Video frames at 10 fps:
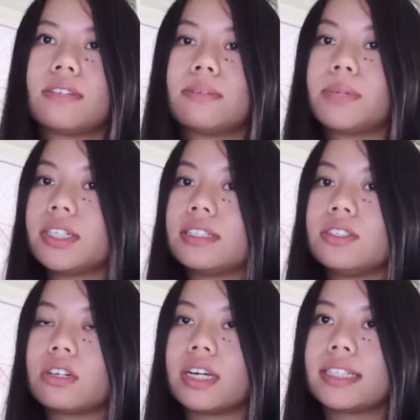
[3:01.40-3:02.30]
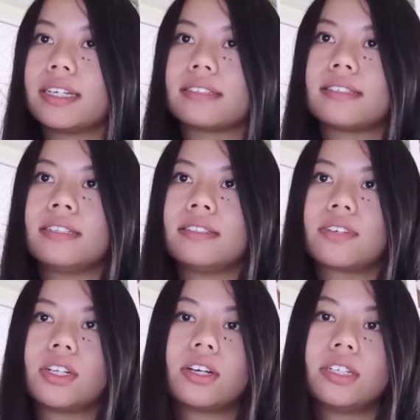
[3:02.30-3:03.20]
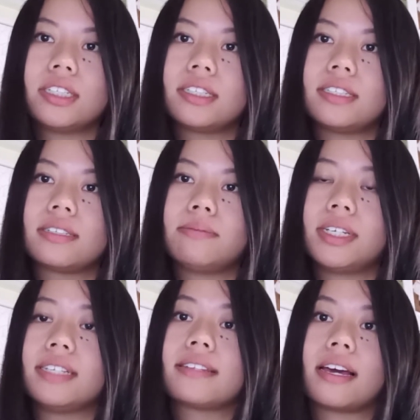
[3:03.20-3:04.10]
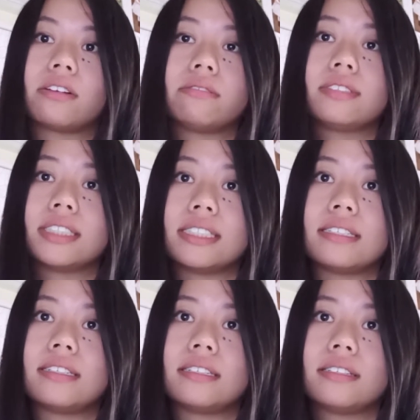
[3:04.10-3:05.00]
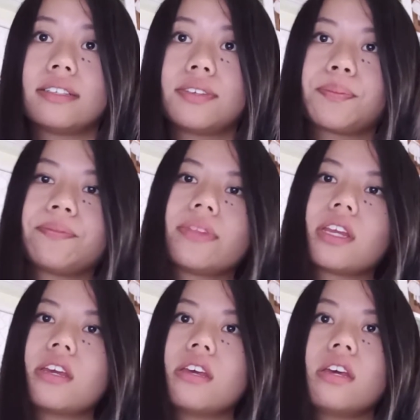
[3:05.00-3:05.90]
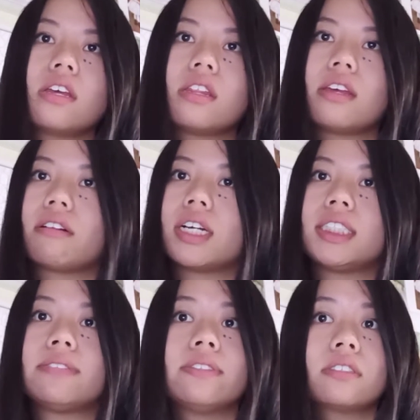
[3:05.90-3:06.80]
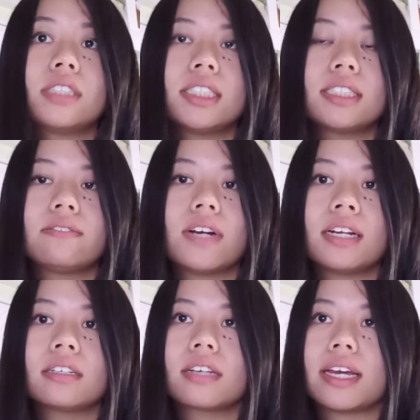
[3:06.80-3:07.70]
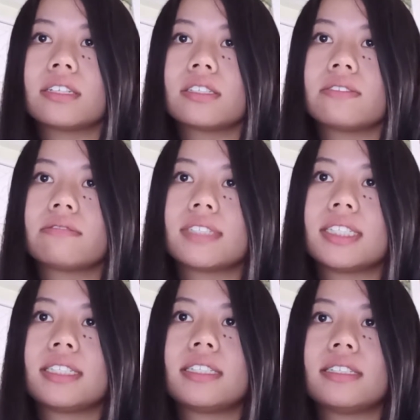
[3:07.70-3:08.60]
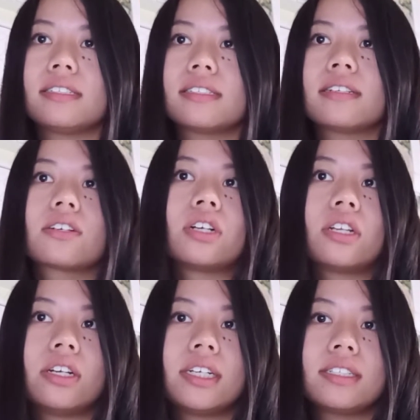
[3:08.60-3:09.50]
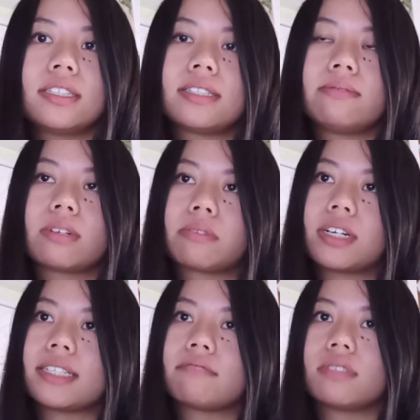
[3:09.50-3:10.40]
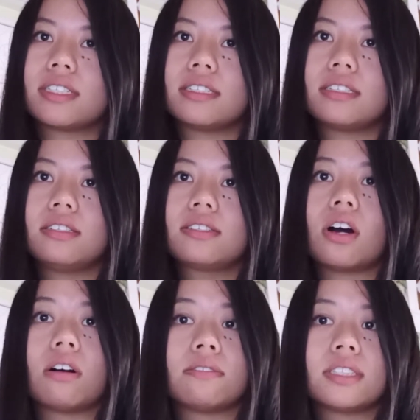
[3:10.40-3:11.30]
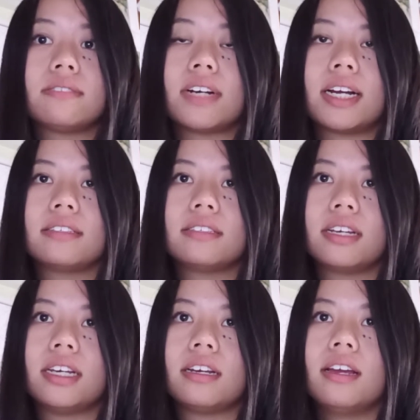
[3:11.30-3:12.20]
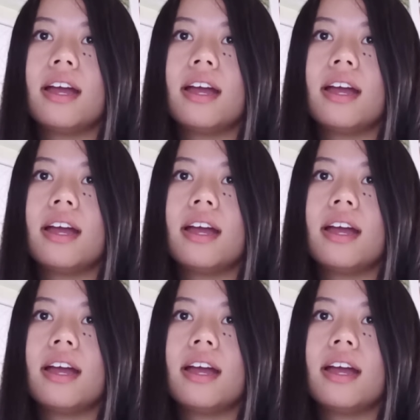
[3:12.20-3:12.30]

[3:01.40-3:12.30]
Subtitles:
of the most enduring legacies of colonialism is that of resistance. There are difficulties in finding accounts of resistance. Colonialism repressed resistance often violently.